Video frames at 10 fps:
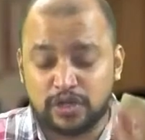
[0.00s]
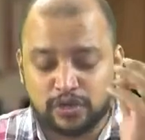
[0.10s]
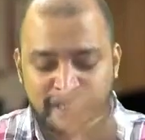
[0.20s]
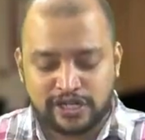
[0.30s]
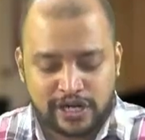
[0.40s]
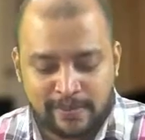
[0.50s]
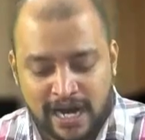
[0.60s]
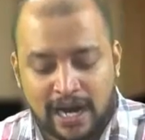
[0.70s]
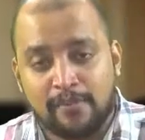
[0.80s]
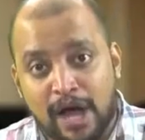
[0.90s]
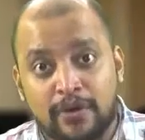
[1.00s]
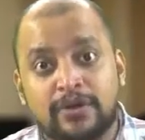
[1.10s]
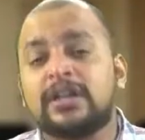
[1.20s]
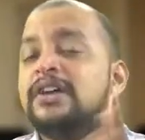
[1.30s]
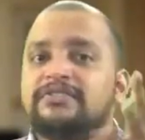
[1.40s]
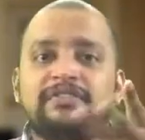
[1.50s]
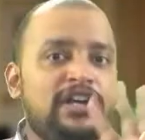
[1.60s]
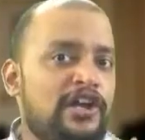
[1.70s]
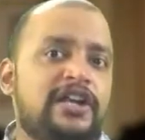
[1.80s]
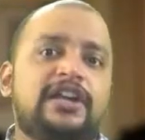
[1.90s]
duty drawback amount, we
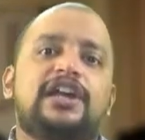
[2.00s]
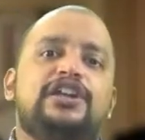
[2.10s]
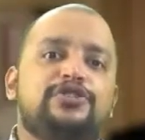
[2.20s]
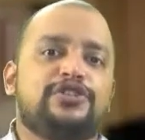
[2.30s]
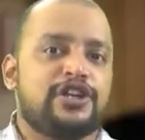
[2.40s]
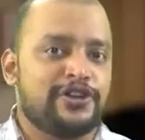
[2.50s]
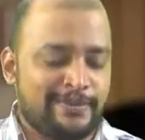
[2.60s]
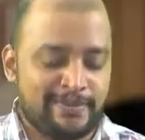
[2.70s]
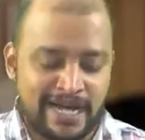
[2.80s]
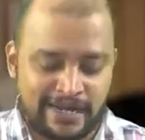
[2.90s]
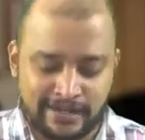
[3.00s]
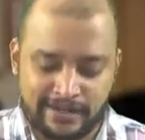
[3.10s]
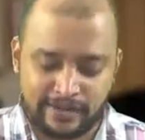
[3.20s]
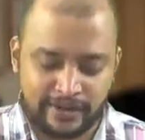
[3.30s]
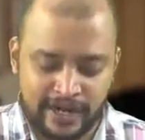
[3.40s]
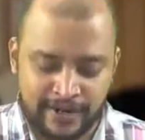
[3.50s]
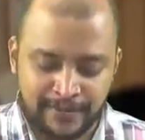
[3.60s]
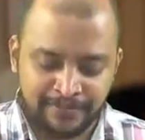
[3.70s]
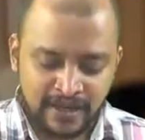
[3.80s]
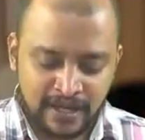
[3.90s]
will not get duty drawback.
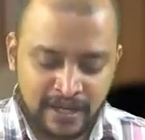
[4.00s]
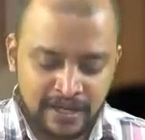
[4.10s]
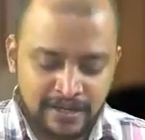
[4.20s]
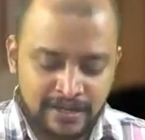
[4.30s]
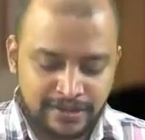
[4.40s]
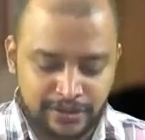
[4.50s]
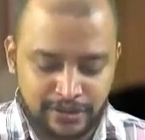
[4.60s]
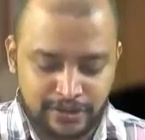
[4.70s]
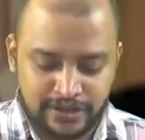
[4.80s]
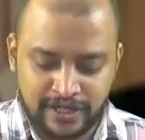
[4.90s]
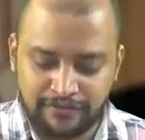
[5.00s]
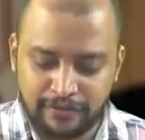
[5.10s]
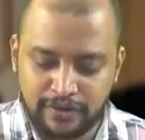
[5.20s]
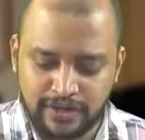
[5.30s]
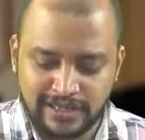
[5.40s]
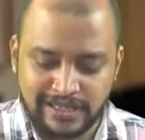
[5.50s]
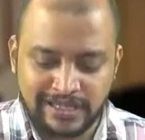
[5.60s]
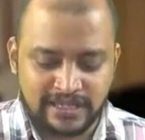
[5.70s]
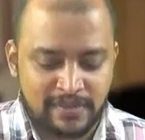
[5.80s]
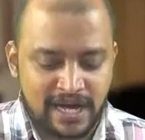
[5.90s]
Okay. So therefore,
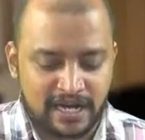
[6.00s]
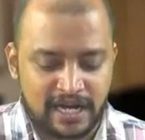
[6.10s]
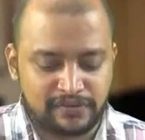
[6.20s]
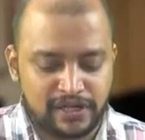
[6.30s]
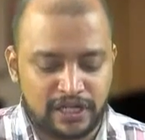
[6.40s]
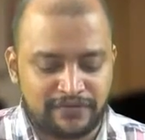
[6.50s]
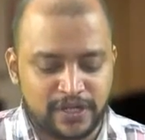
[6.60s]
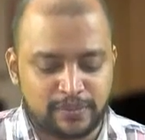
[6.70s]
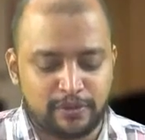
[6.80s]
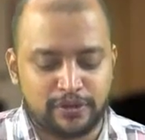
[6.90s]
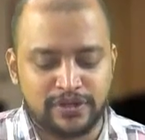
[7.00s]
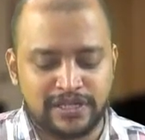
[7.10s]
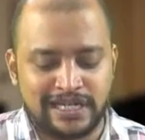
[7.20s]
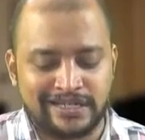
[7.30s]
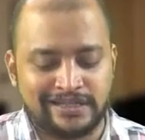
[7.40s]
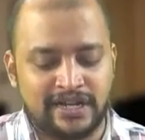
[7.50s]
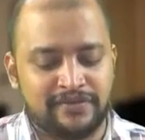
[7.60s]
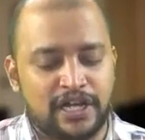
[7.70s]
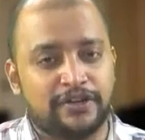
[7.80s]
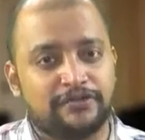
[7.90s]
since the market value of export goods is less
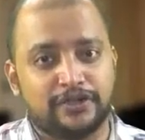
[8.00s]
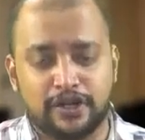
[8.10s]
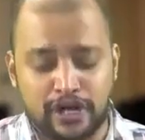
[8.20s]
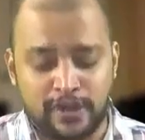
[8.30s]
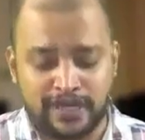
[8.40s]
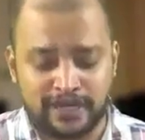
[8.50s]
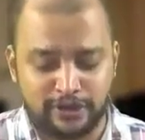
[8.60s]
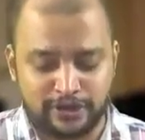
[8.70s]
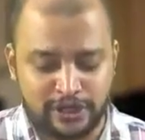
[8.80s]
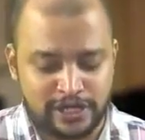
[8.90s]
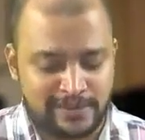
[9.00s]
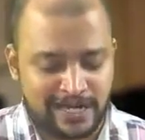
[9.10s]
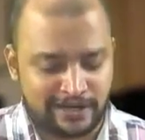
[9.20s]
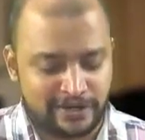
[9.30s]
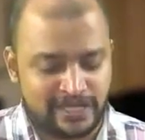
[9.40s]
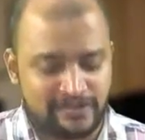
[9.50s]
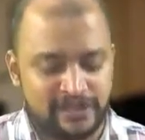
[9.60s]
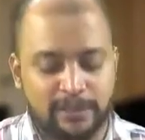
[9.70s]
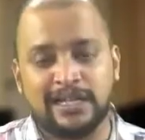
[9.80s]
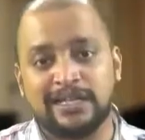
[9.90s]
than value of duty drawback not
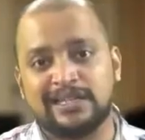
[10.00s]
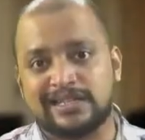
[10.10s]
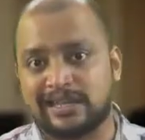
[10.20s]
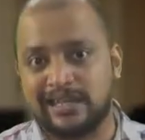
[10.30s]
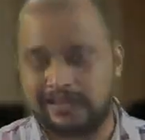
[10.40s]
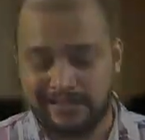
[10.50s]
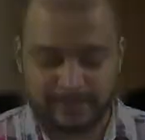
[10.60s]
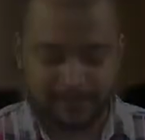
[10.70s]
available in this case.